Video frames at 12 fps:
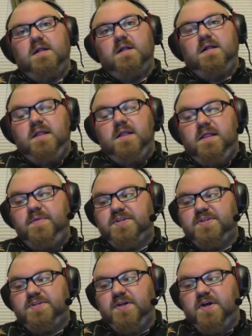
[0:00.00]
let me
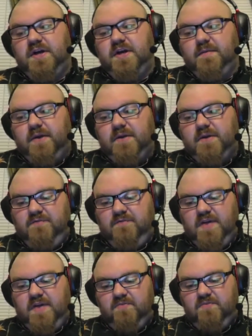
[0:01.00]
just talk about kind of
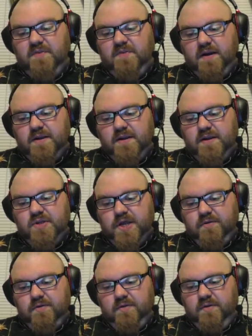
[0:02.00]
Hellfire in
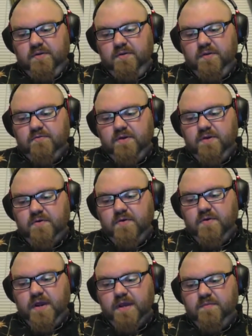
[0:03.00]
general real
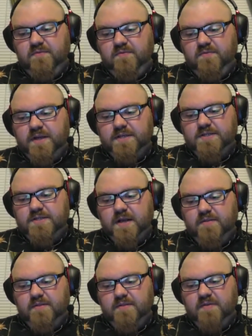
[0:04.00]
quick before I talk
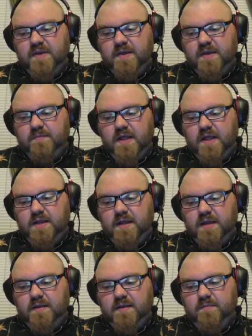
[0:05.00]
about the vape
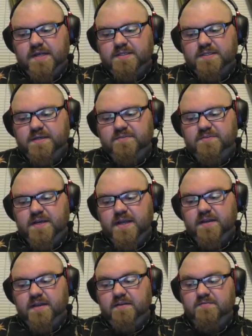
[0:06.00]
quality and positives and
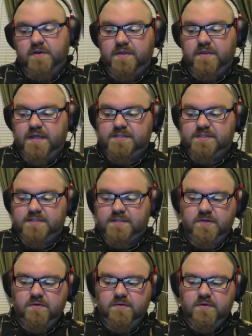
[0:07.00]
negatives and all that stuff.
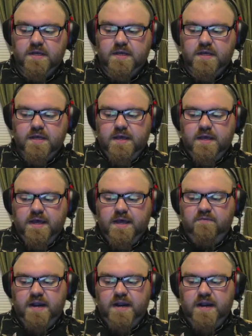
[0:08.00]
So,
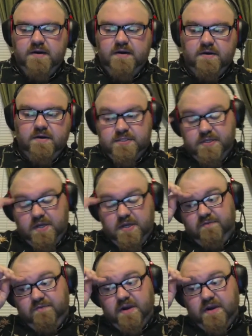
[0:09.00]
Hellfires are
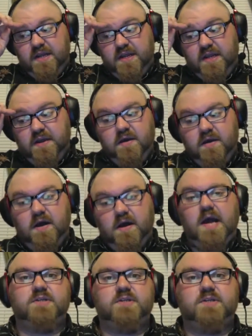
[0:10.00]
very
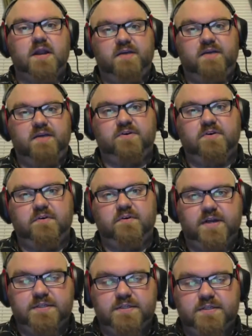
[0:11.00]
highly sought after
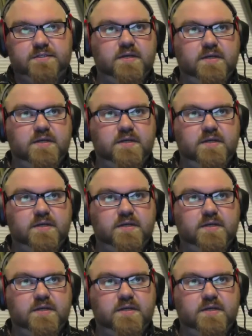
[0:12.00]
devices.